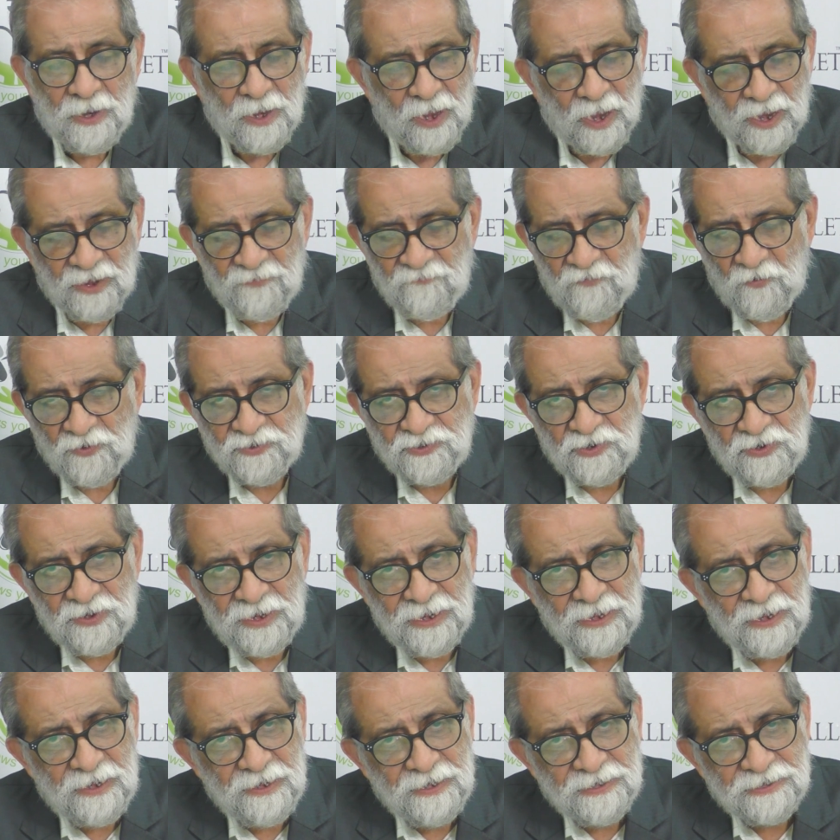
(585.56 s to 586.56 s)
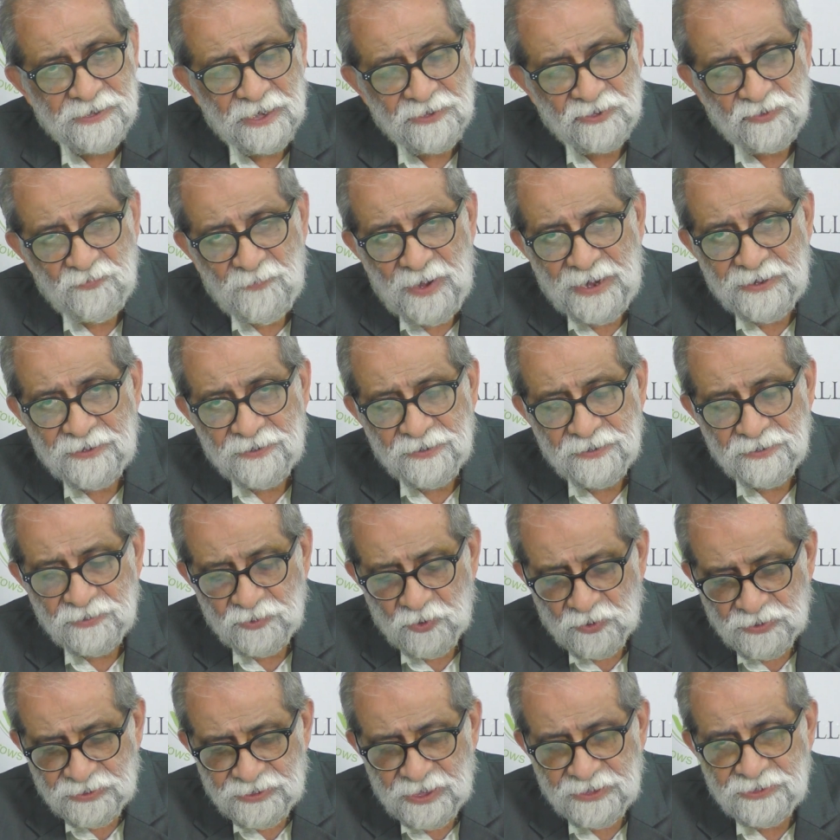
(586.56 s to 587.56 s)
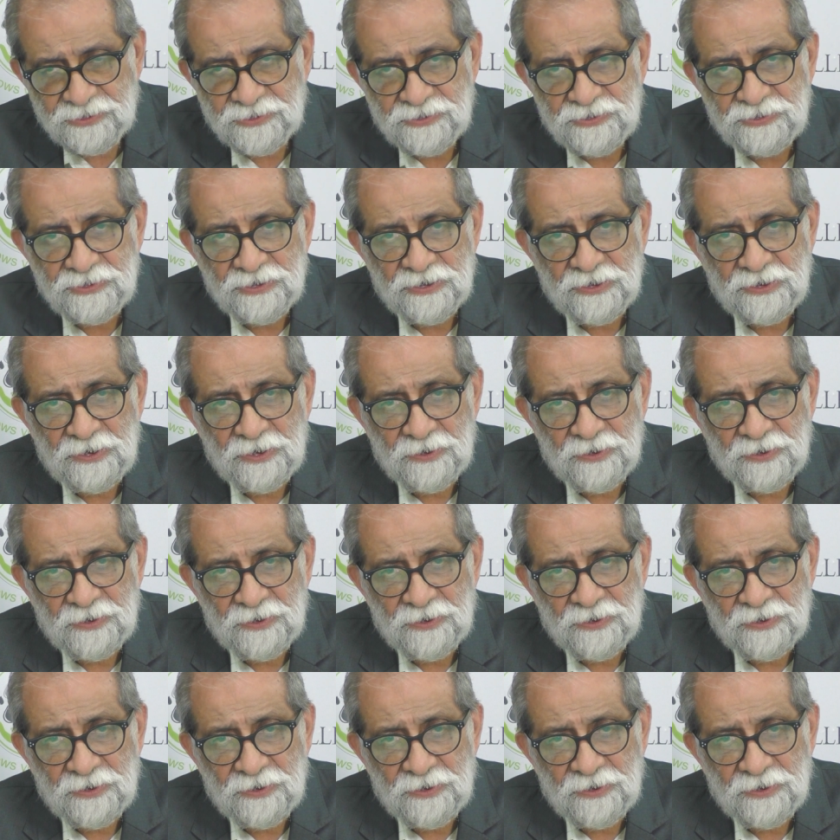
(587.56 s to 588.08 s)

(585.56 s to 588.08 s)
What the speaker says: Unfortunately, such matters or such